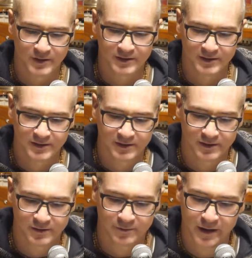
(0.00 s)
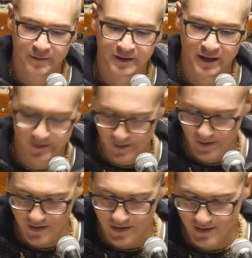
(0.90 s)

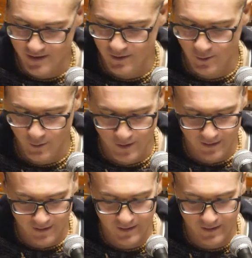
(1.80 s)
5,000 years ago, that